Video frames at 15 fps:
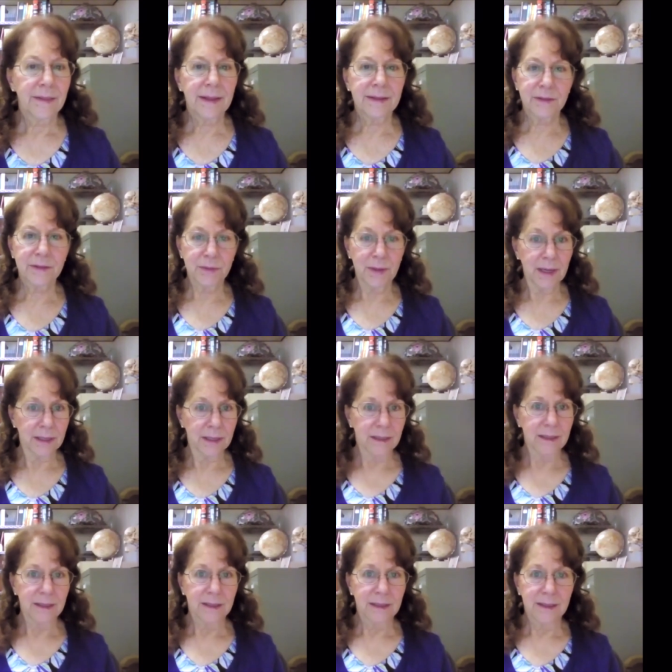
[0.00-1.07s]
That's right.
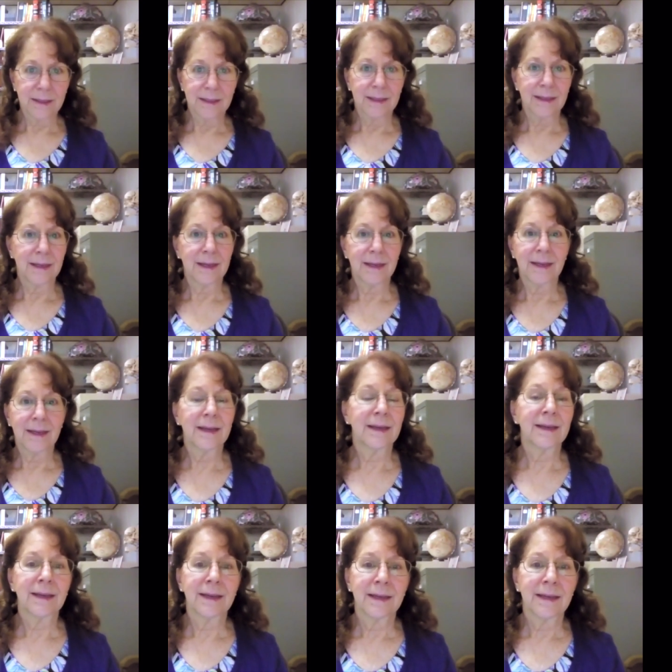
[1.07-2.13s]

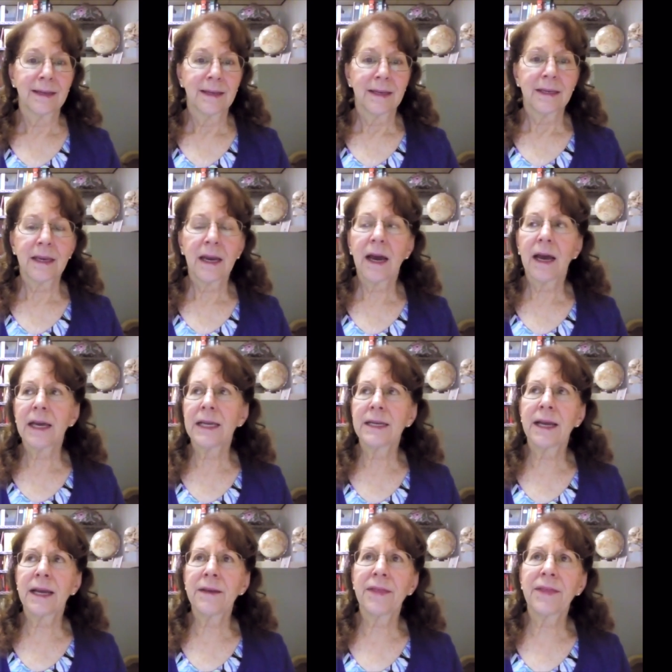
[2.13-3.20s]
Yeah. yeah,
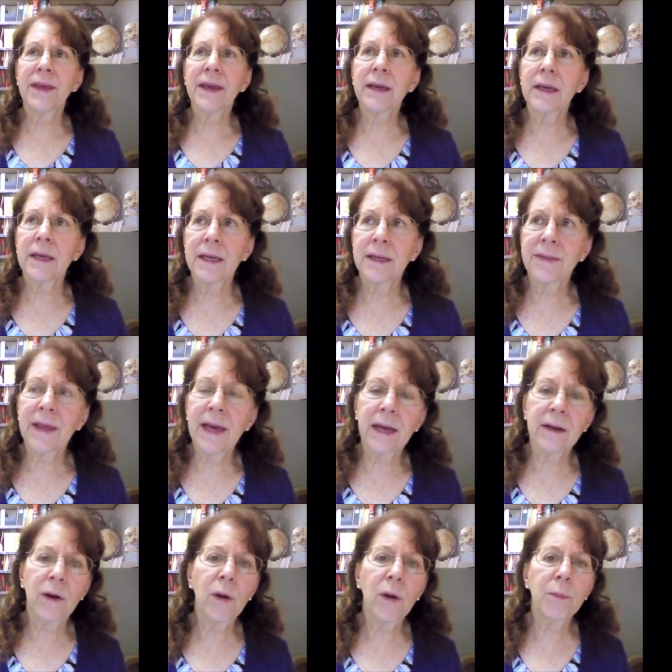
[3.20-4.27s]
and I think in
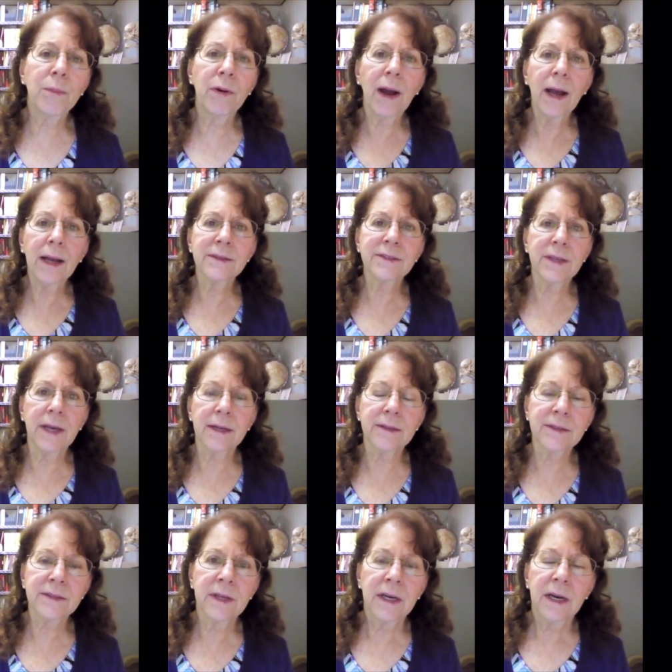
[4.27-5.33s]
that whole
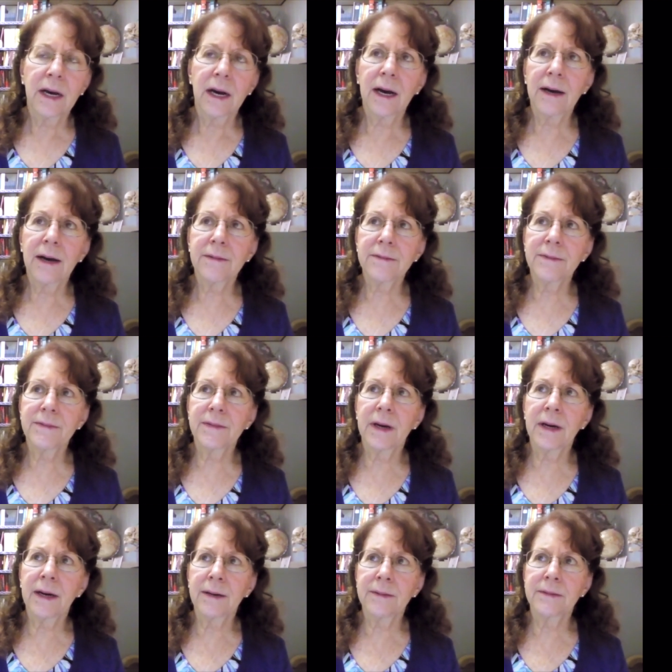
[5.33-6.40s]
process of,
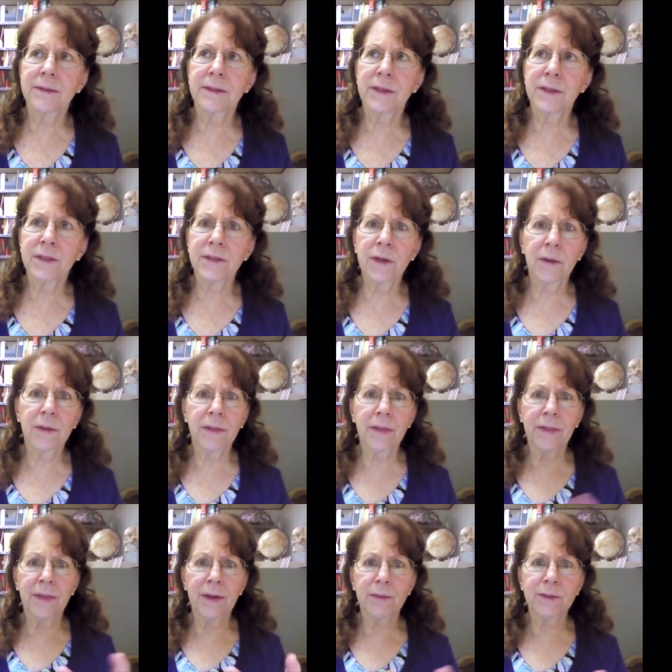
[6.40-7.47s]
uh, you know,
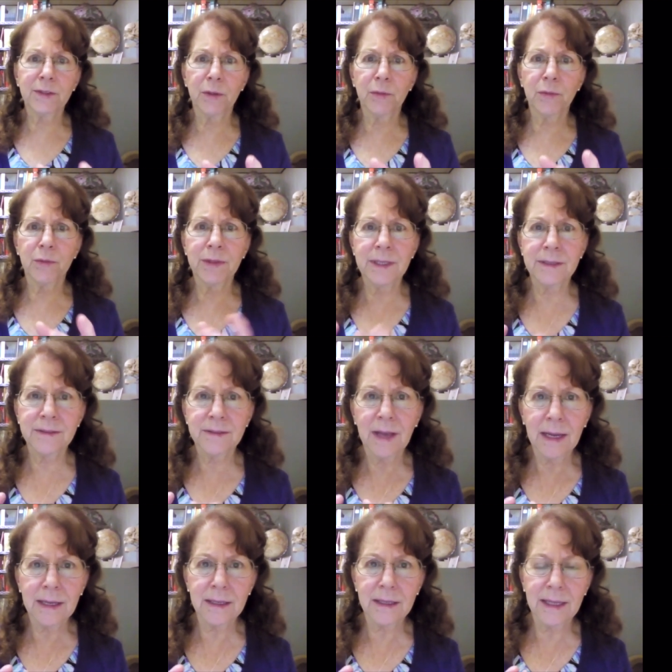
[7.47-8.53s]
there was a
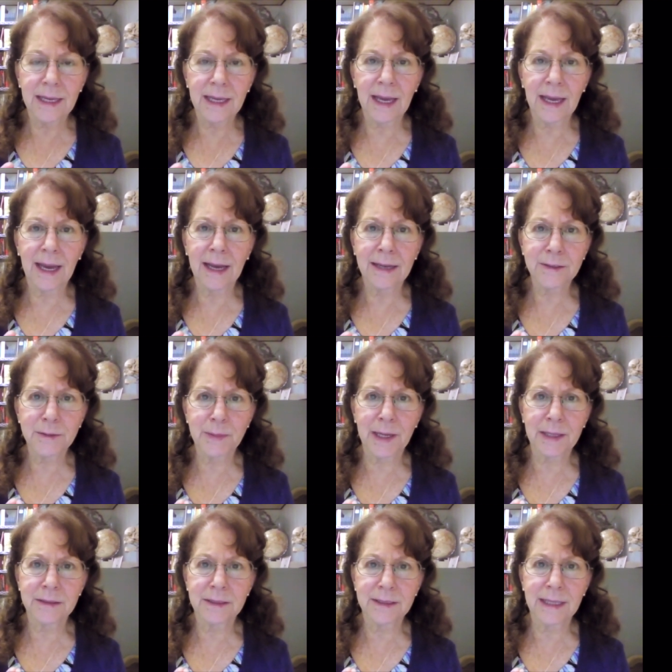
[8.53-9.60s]
recycling
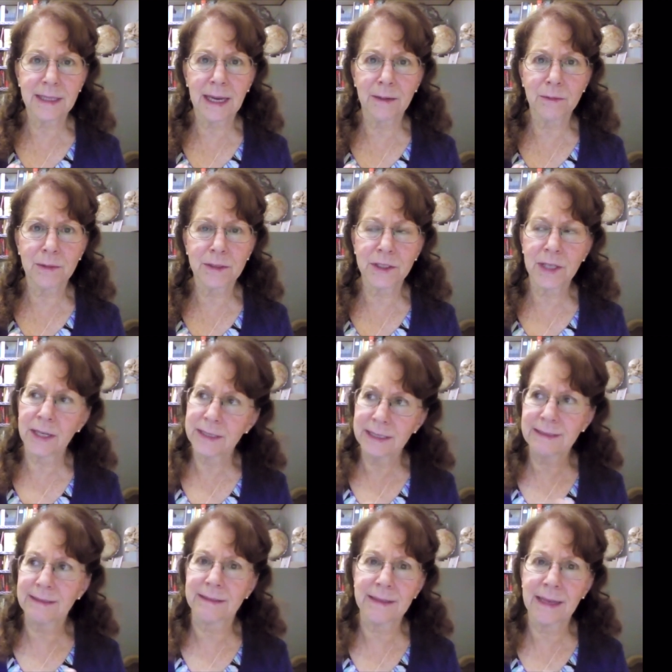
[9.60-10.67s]
aspect to that, which I
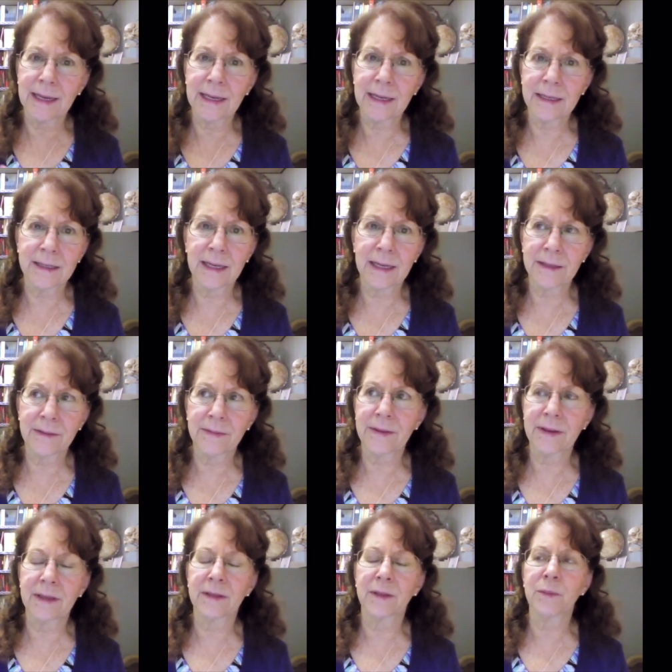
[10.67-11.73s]
didn't say
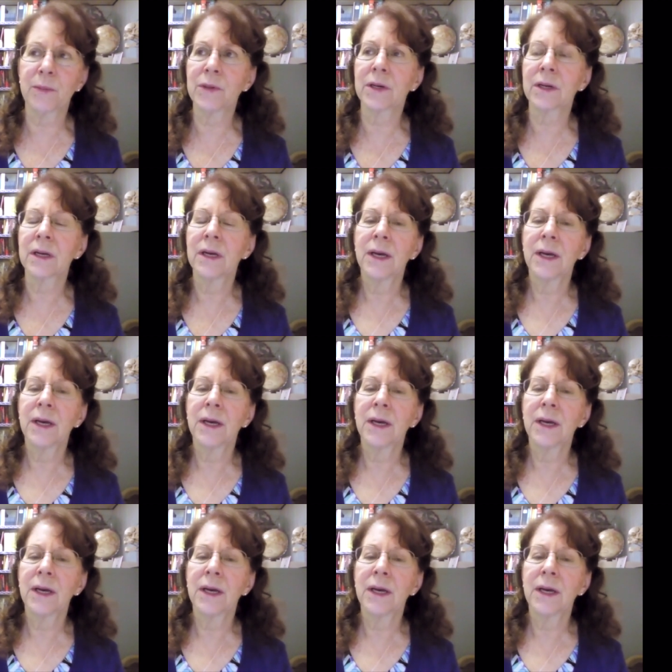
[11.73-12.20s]
anything in the book,